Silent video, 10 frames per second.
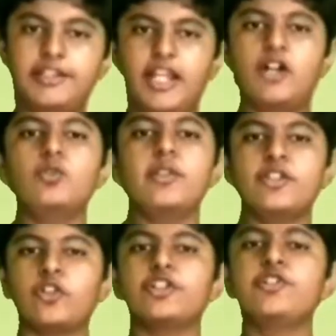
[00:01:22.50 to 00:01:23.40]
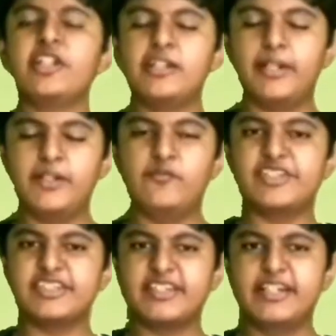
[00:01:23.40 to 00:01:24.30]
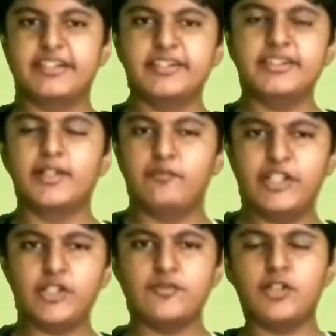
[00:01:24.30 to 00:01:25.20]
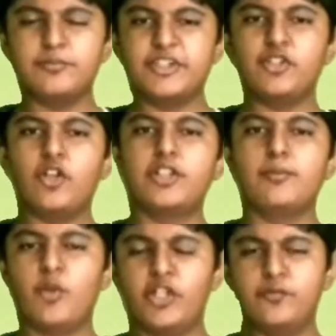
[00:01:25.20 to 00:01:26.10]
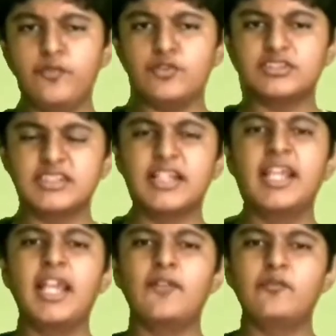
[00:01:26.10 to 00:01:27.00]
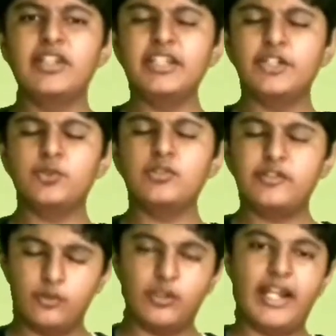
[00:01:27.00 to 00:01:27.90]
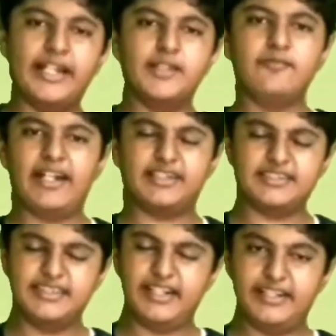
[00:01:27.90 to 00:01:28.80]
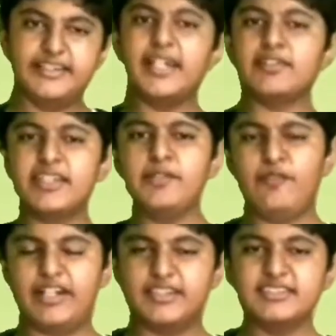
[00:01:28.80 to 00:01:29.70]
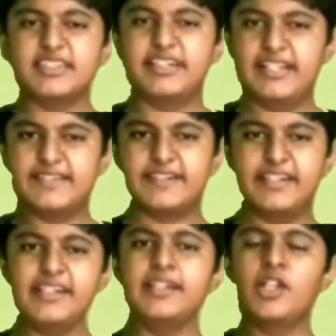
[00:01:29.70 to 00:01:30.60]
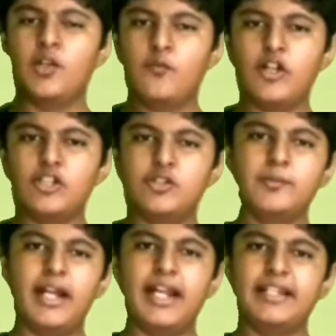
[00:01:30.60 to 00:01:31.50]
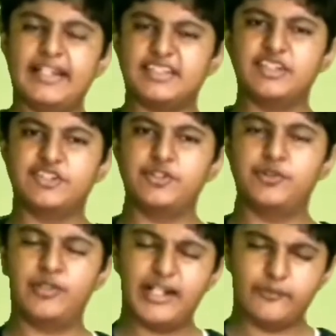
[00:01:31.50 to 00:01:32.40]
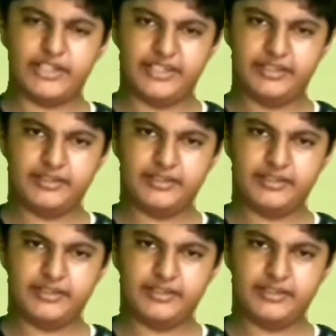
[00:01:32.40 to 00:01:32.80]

Now, in order to determine which is greater, the weight of the object or the buoyant force, we need to look at the factors there are. There are three factors: the density, volume, and acceleration due to gravity.